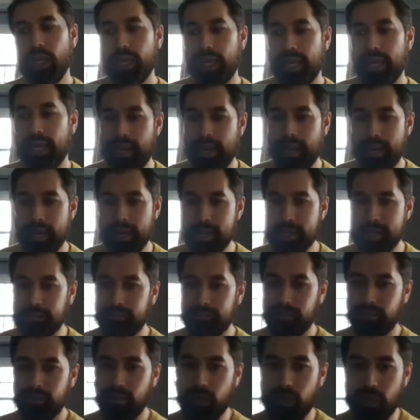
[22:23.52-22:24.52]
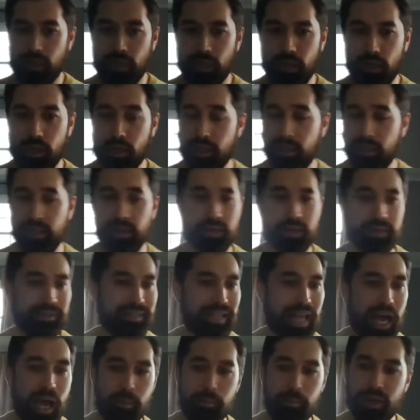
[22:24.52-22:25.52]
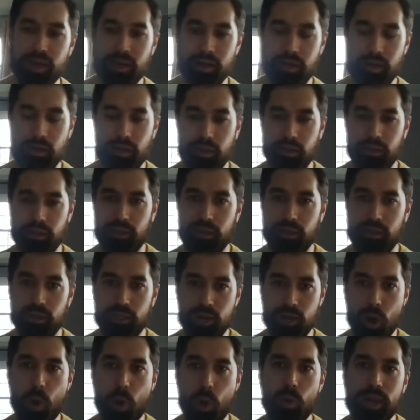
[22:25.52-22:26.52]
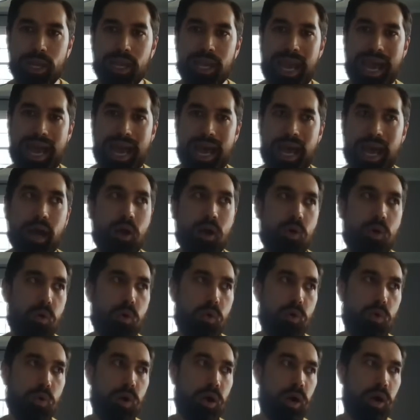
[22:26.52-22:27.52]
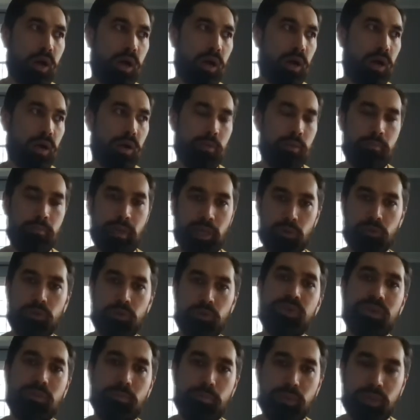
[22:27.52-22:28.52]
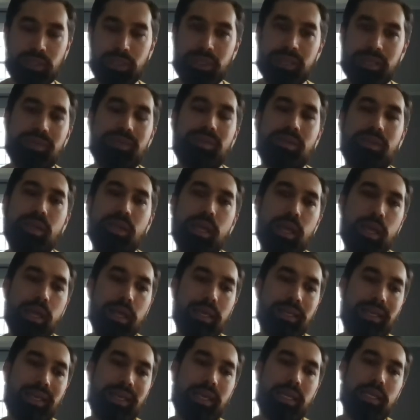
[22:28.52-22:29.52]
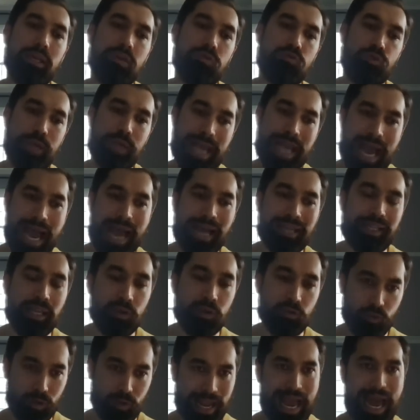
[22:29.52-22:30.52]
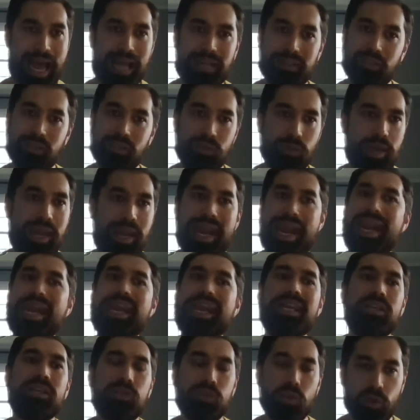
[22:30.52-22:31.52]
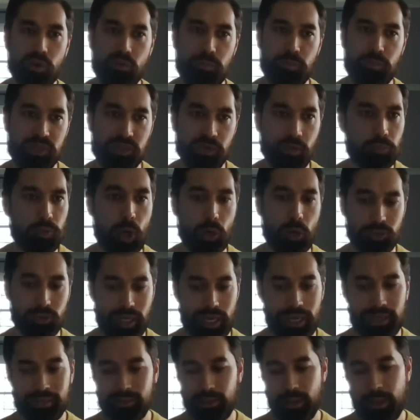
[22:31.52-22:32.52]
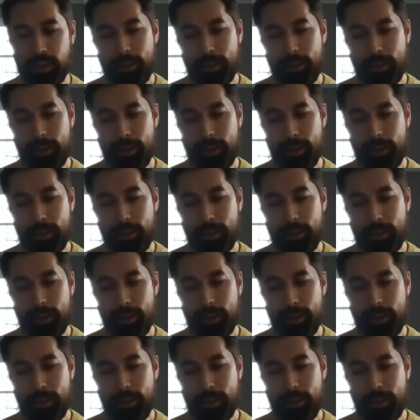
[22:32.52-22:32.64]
And there's not been, knowing how Belarusian police can react and reacts to any sort of peaceful protest,